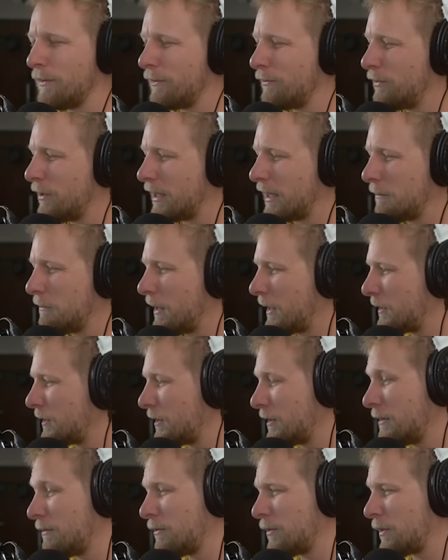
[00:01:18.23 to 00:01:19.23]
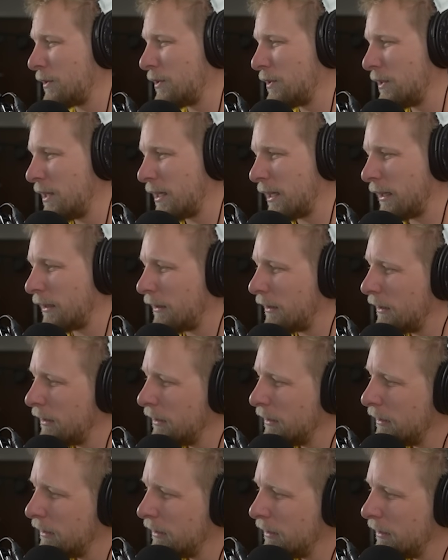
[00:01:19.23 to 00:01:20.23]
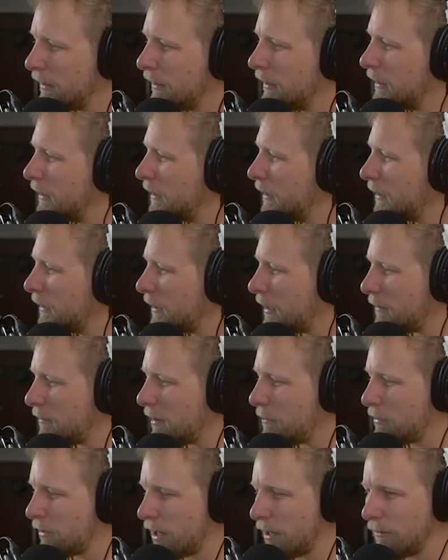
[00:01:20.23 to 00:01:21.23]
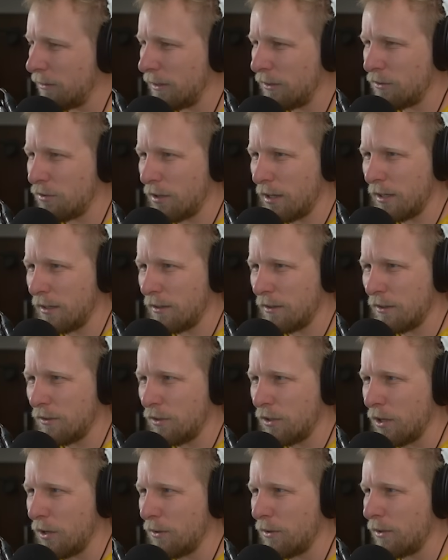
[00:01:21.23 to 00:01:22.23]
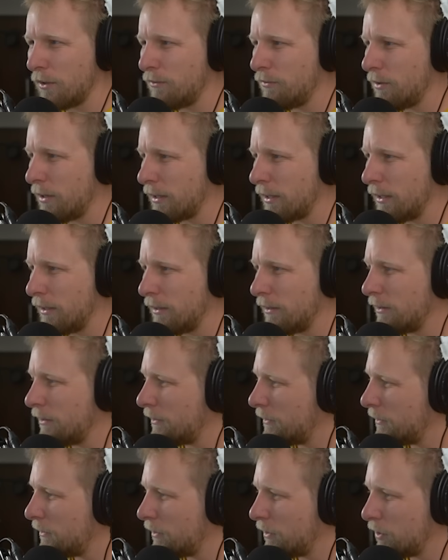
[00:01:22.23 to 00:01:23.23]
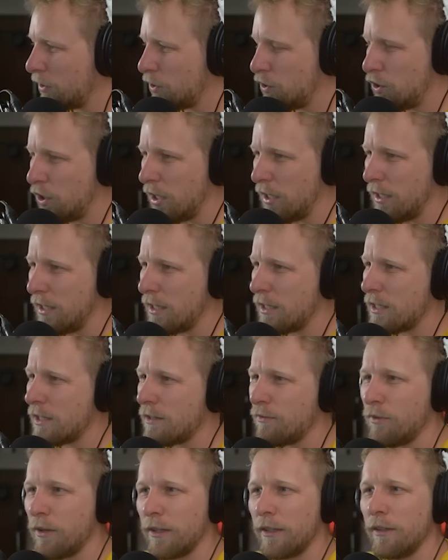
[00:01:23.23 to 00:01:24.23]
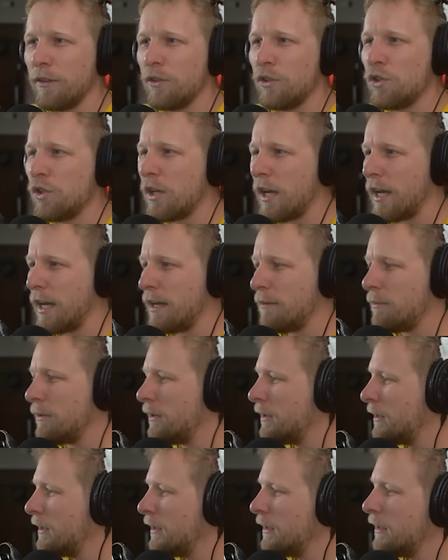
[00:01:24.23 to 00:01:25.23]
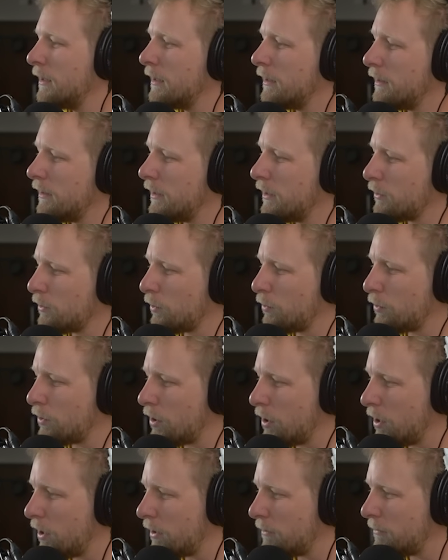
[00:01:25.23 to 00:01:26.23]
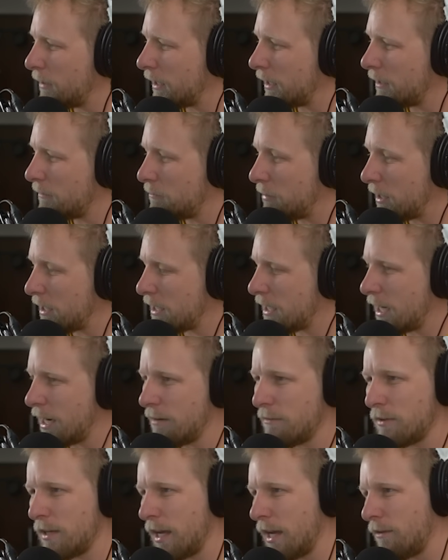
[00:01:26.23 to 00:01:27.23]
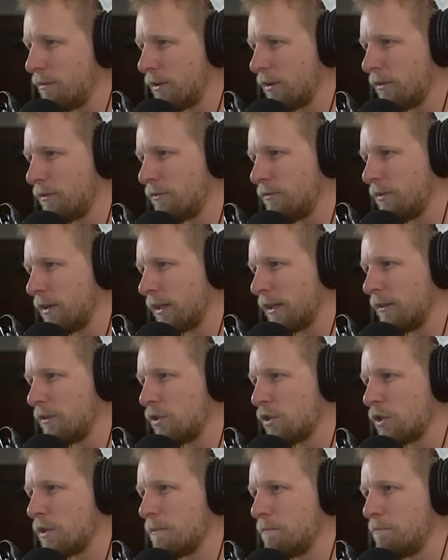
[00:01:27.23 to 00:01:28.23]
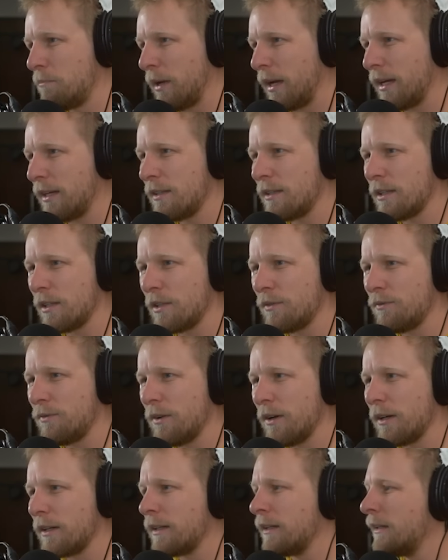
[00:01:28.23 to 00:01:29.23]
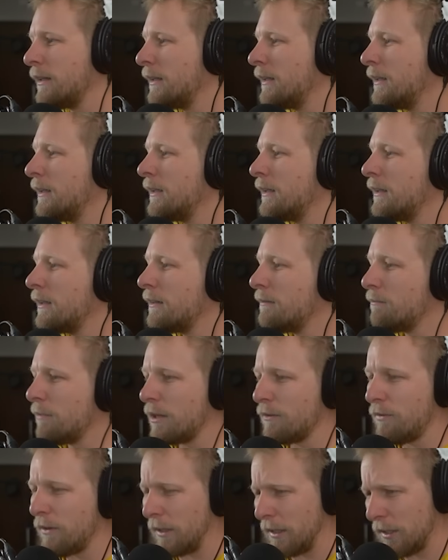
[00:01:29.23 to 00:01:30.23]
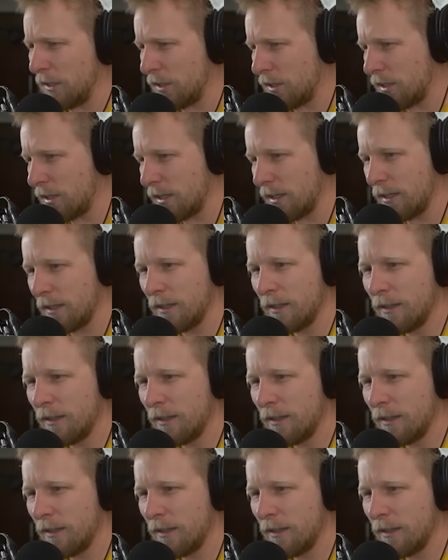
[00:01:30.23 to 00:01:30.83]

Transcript: to fucking Microsoft even for a second. Can be privately traded. Go to fucking genius, fucking Gabe literal god making the best games ever, fucking just based as fuck. Motherfucker just